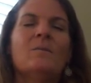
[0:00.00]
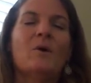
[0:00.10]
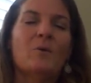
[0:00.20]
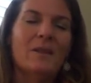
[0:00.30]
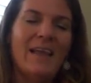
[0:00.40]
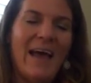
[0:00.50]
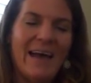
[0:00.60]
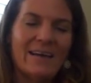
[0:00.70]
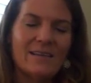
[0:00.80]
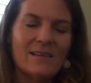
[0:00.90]
more
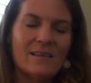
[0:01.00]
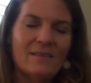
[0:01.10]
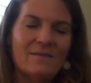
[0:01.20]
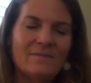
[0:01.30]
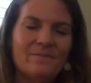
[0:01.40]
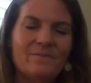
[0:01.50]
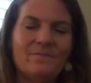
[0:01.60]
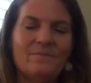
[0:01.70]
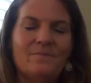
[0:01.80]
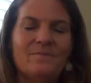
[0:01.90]
relaxed,
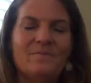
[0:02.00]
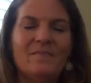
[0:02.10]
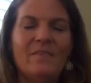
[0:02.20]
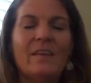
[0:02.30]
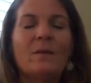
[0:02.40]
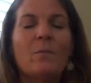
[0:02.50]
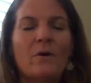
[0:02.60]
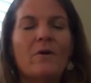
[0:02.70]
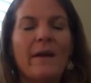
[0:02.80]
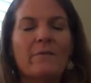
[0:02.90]
feeling more
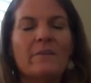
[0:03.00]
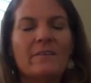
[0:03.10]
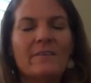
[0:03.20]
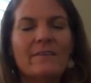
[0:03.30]
grounded.